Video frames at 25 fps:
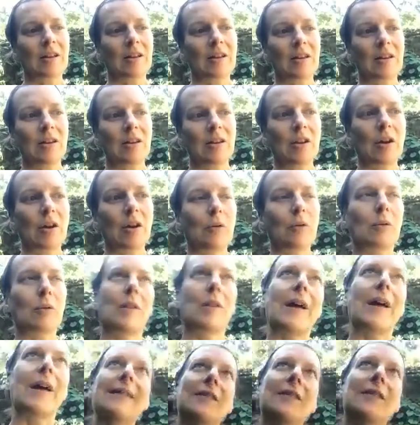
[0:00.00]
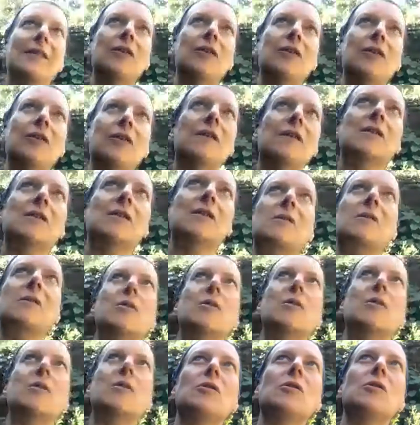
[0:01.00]
You know, lights, you
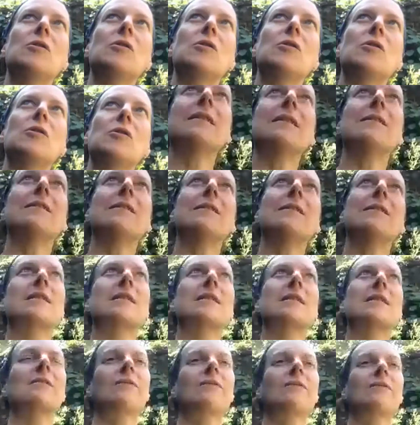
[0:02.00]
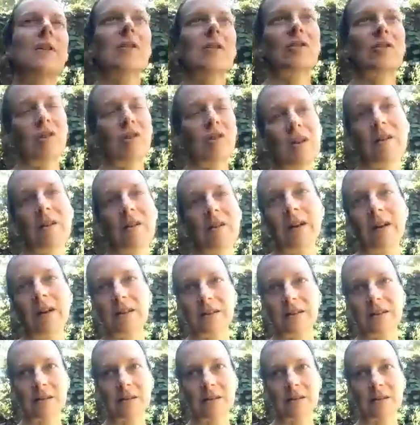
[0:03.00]
can get decent functioning
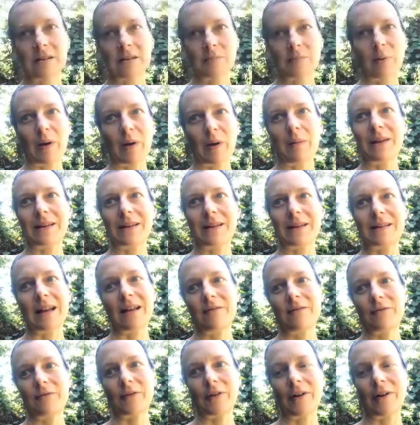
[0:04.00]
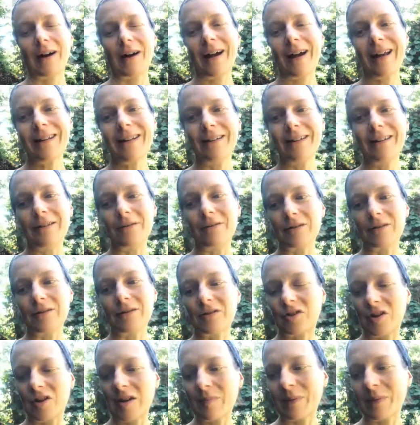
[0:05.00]
lights, probably a set for, I don't know, as
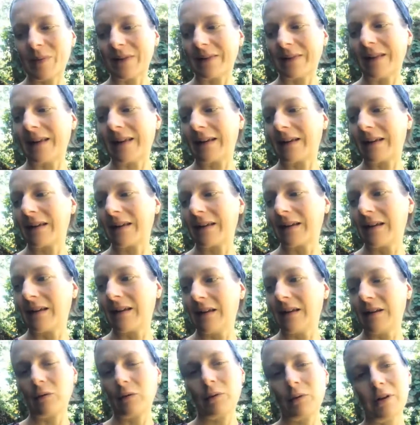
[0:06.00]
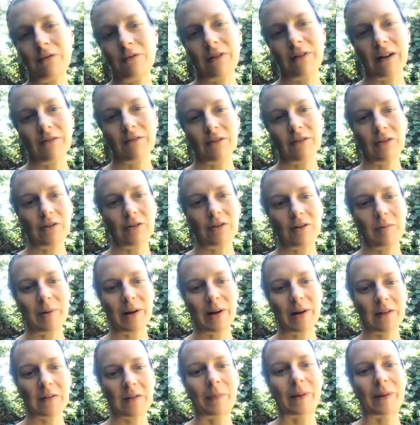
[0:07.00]
cheap as like 25 or 30
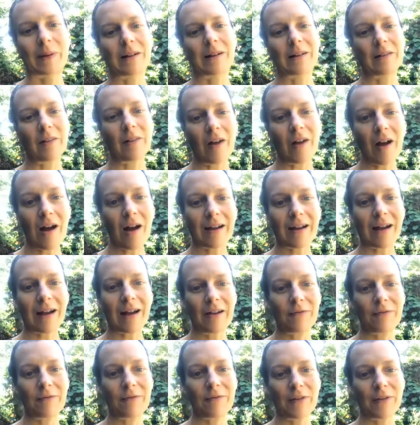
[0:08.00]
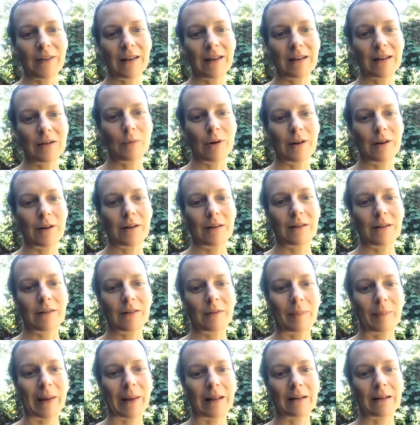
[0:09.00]
bucks, but a lock, I feel like you want to
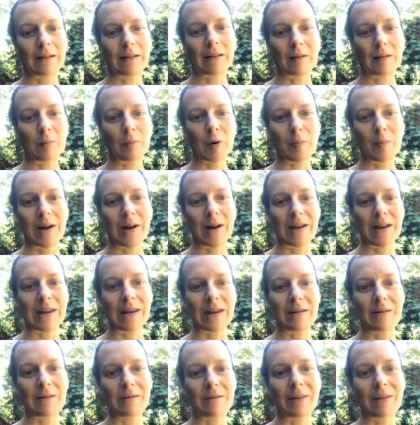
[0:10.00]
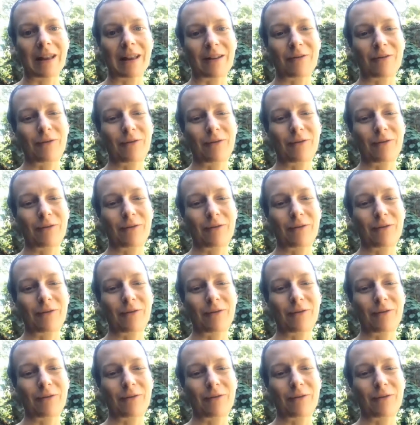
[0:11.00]
spend a little more money, like